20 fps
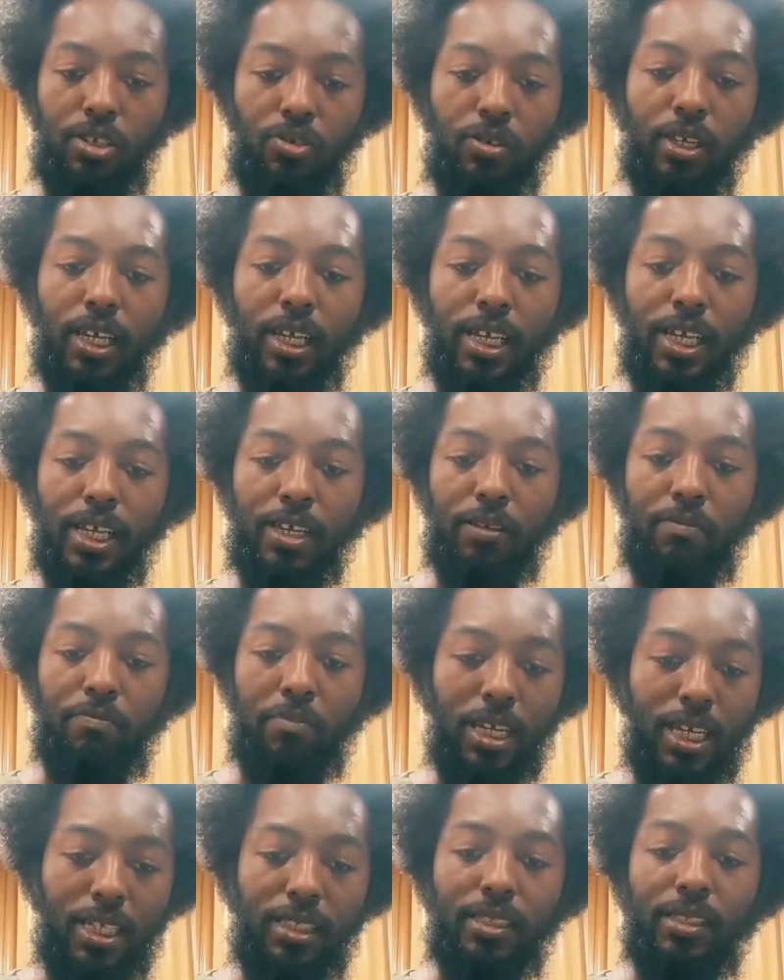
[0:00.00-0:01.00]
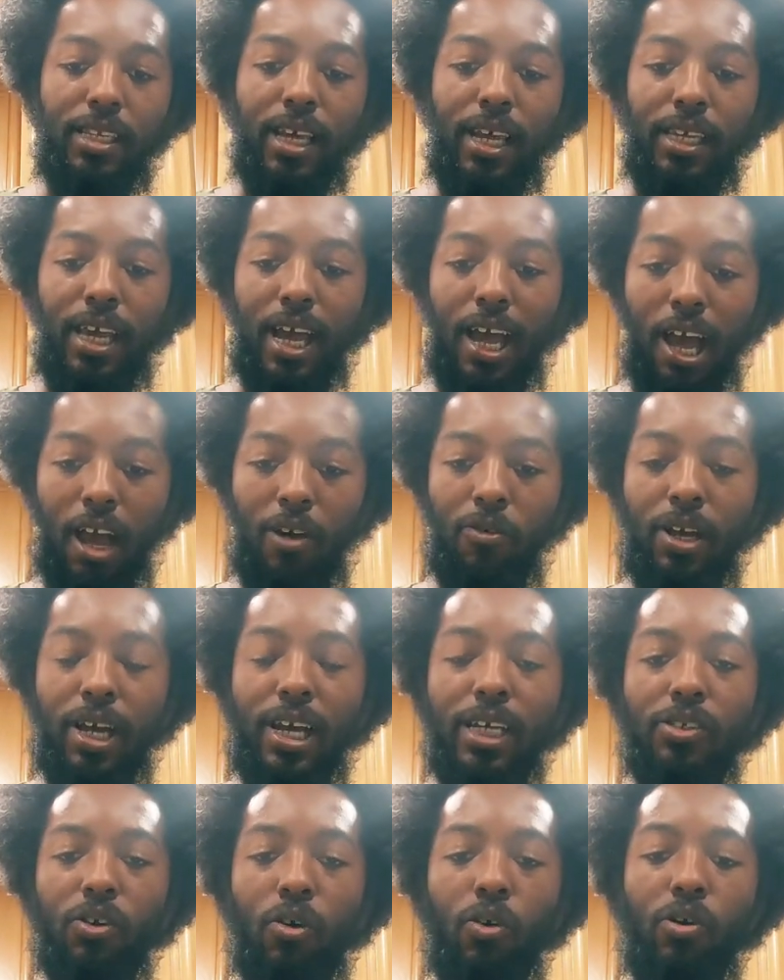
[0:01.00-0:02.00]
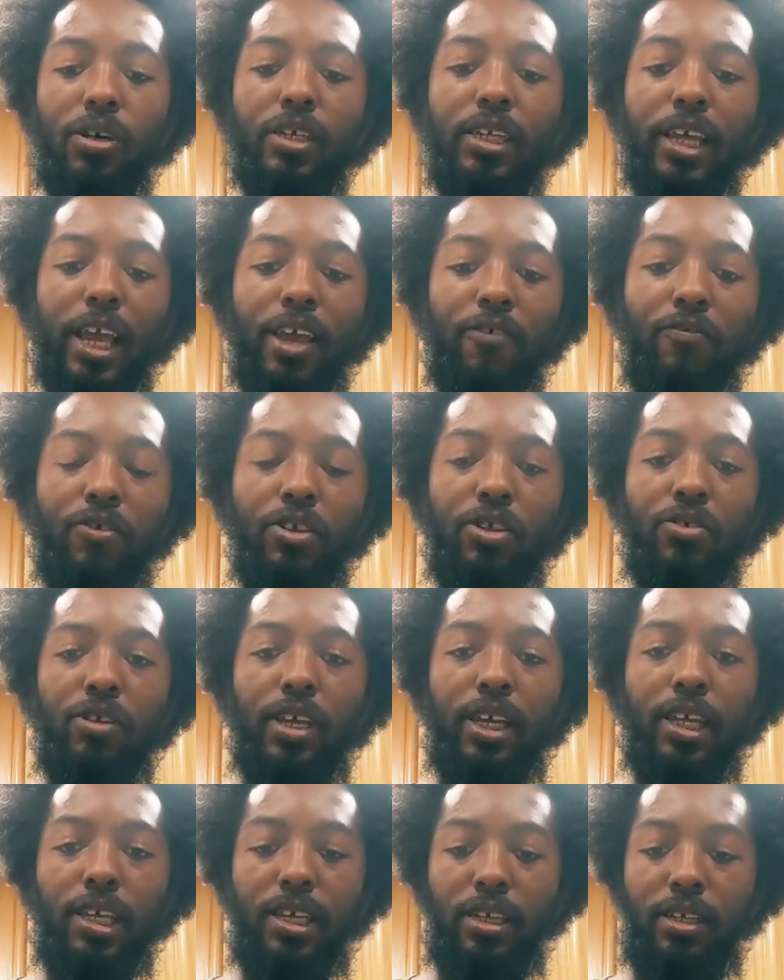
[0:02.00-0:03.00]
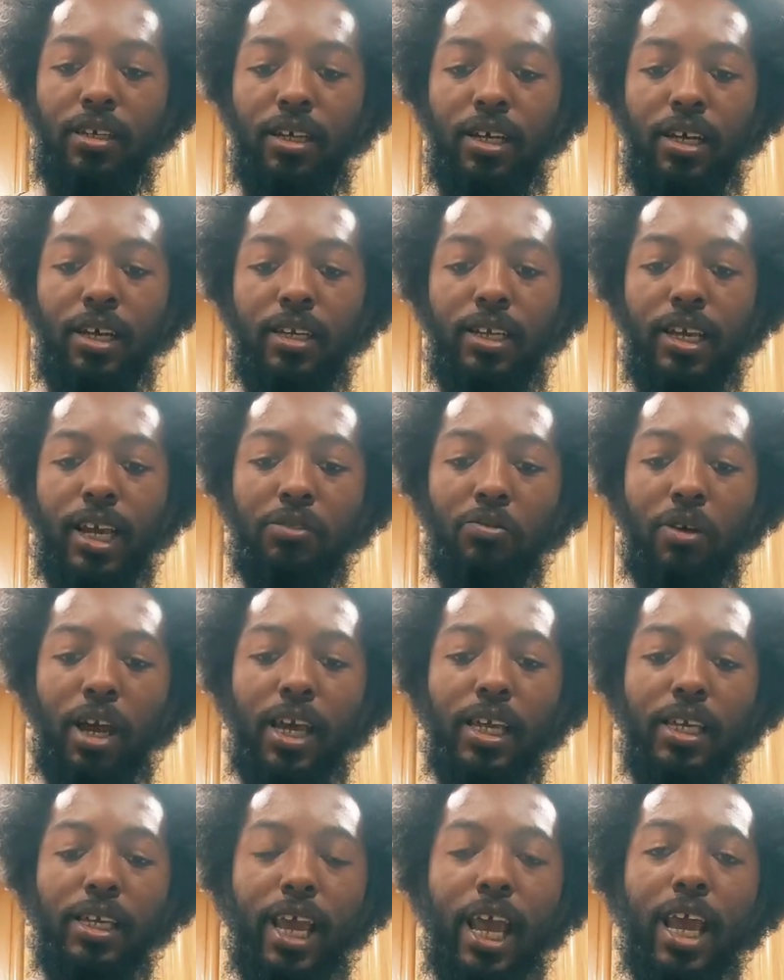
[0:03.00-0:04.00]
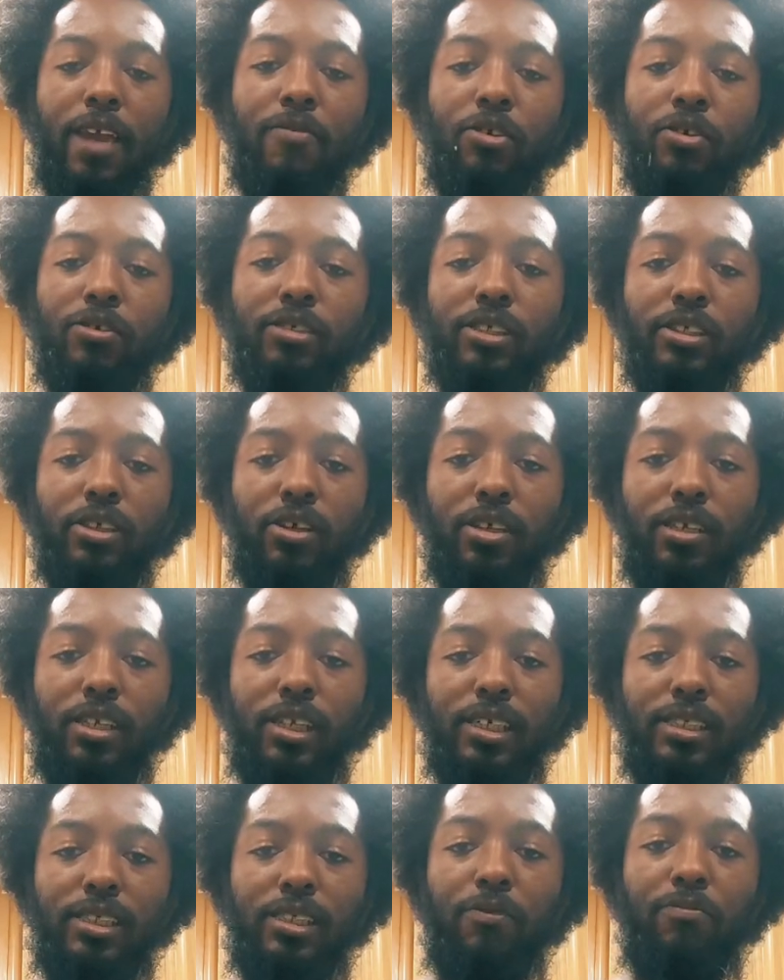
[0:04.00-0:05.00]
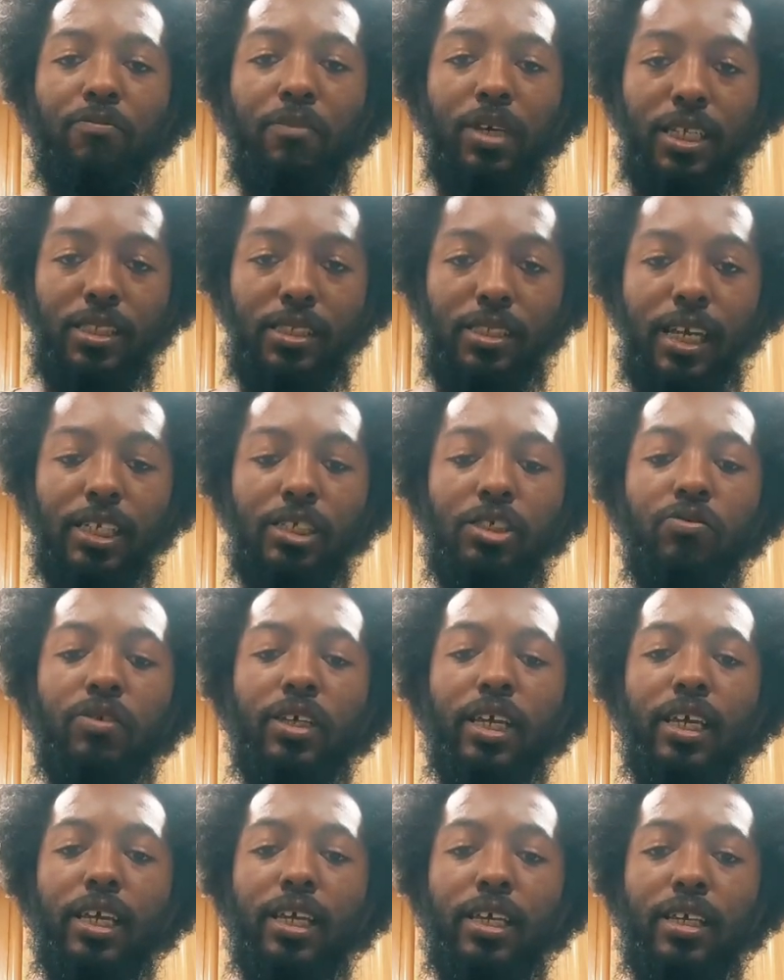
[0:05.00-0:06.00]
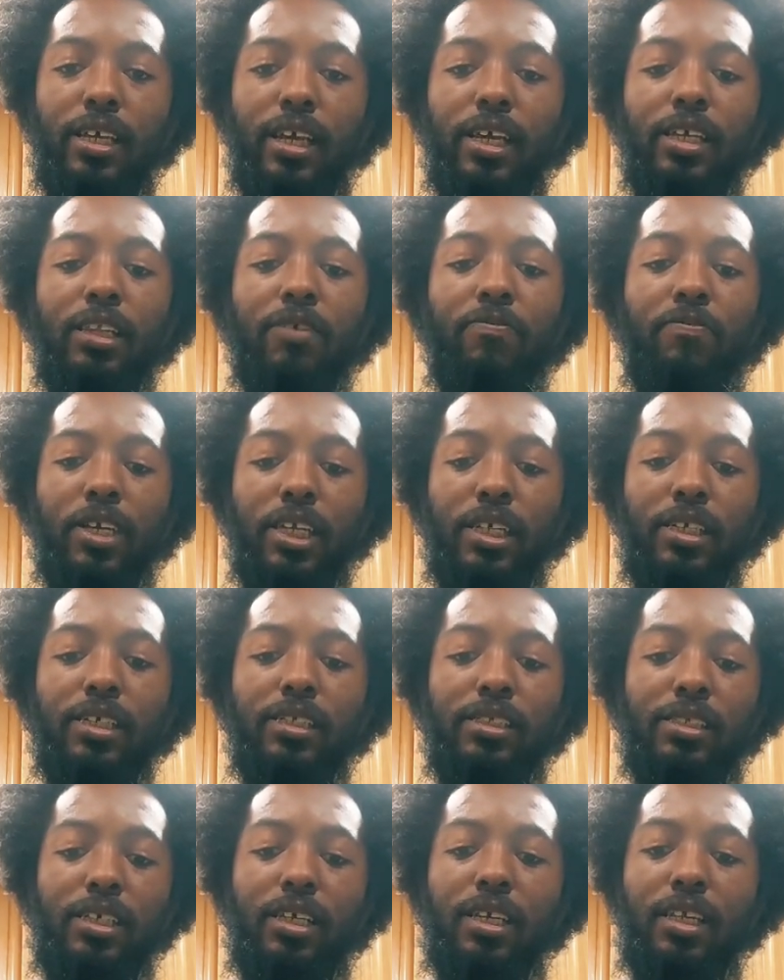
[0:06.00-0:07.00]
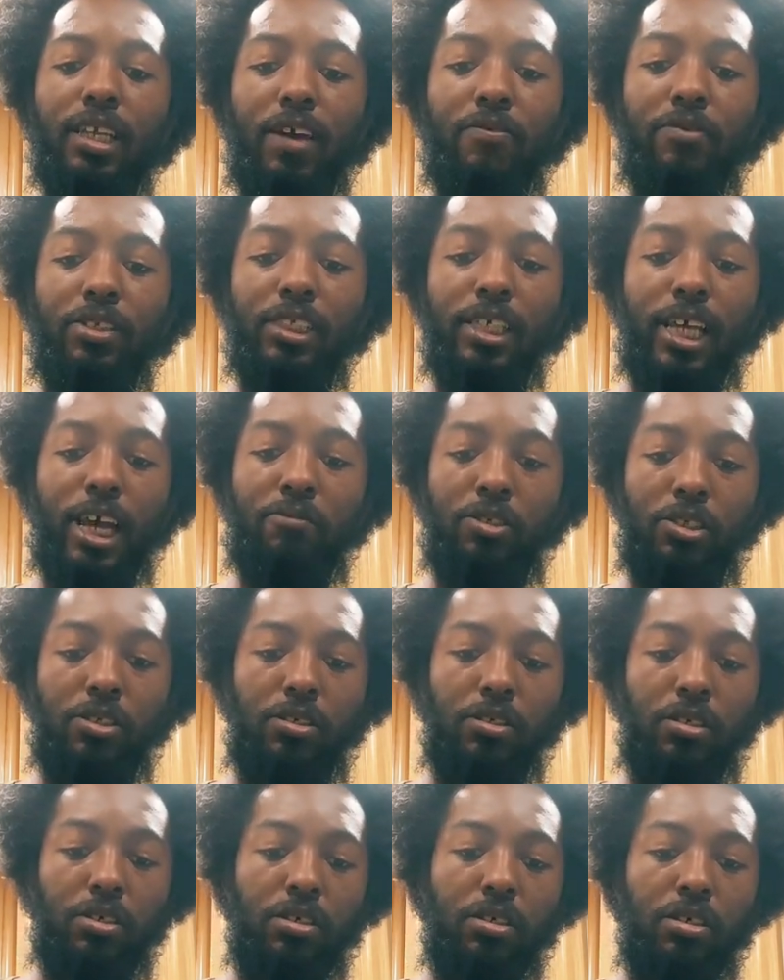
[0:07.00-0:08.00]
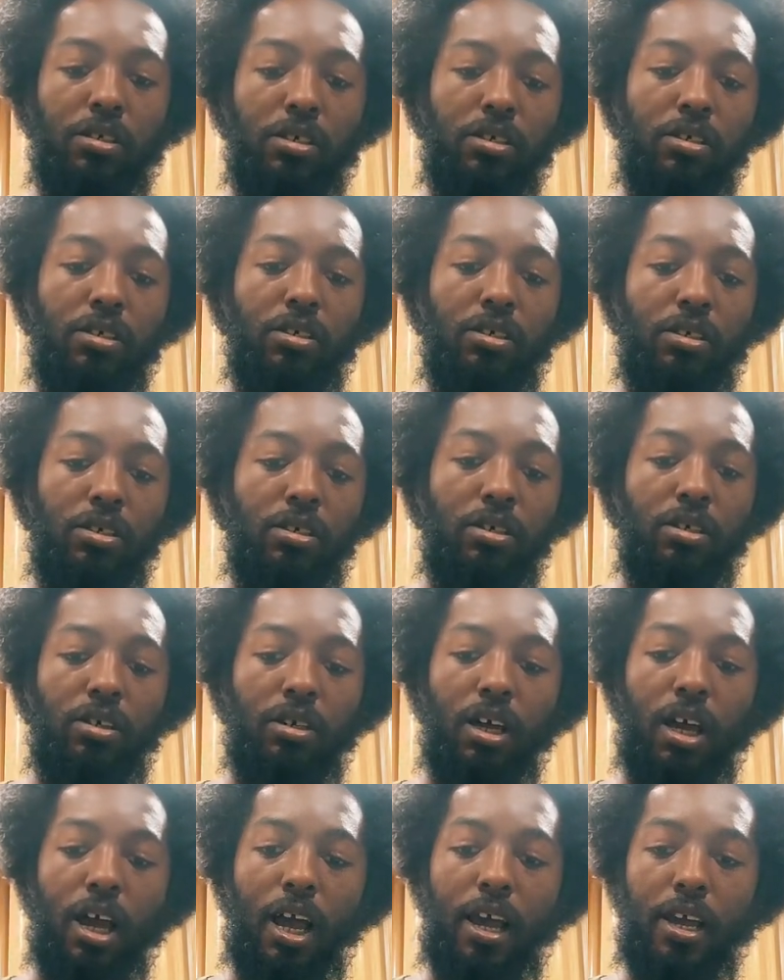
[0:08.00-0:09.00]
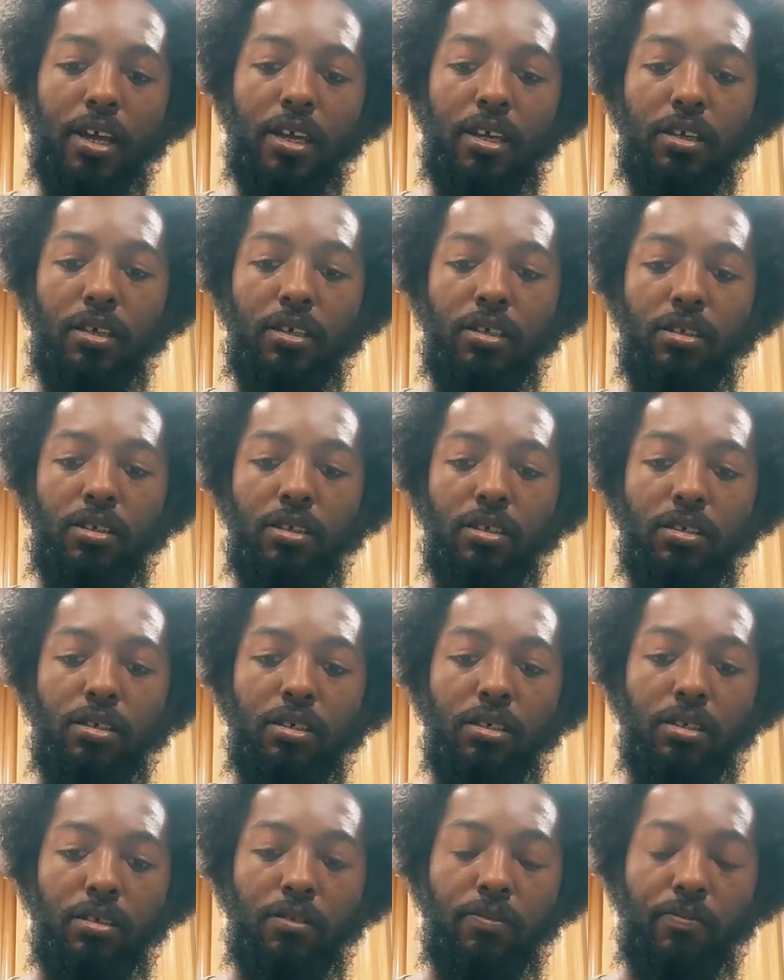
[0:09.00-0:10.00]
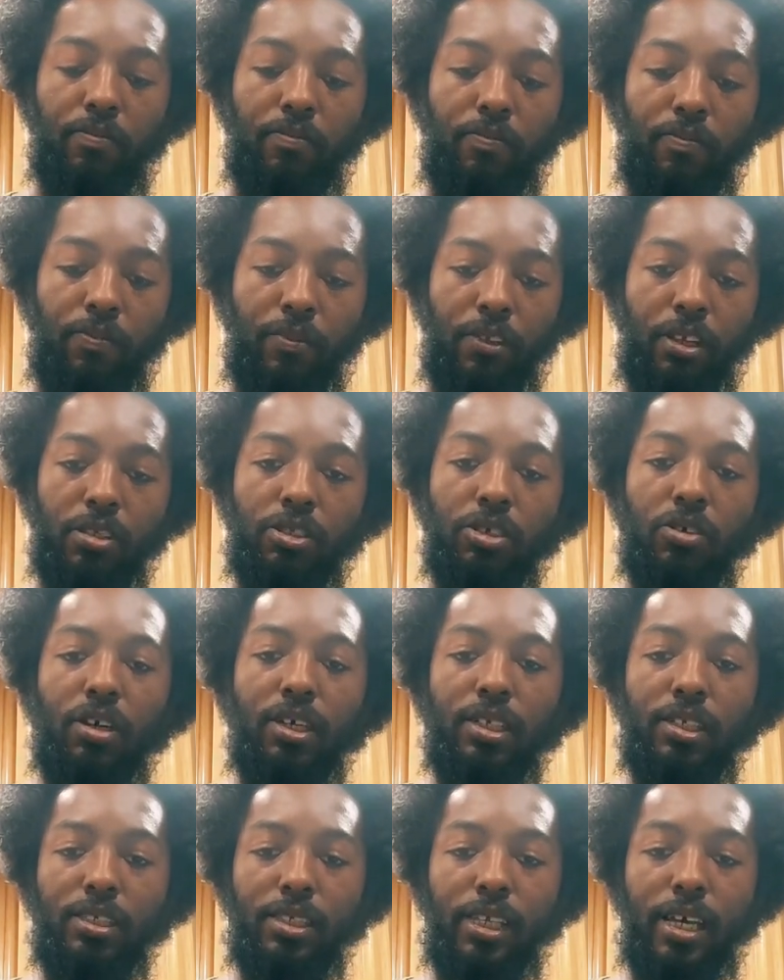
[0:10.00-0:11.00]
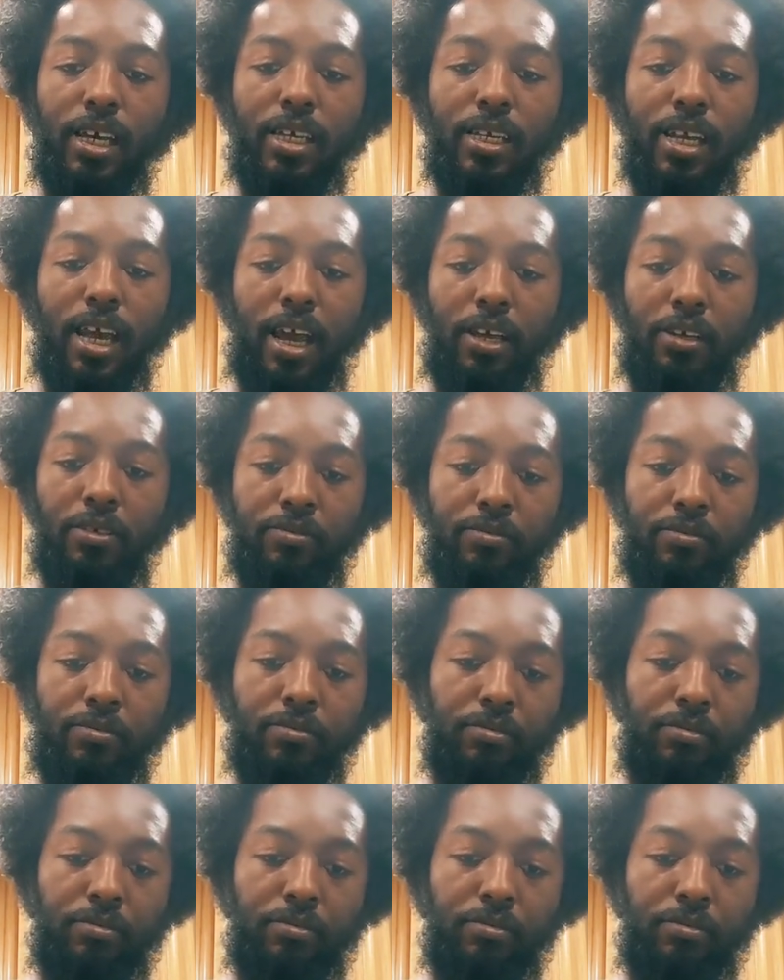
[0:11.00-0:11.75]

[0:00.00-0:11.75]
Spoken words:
You can eat meats that Yahawah has ordained for you to eat. That's why he gave you a certain list of meats that you can eat in Leviticus, the 11th chapter. All right? So understand that.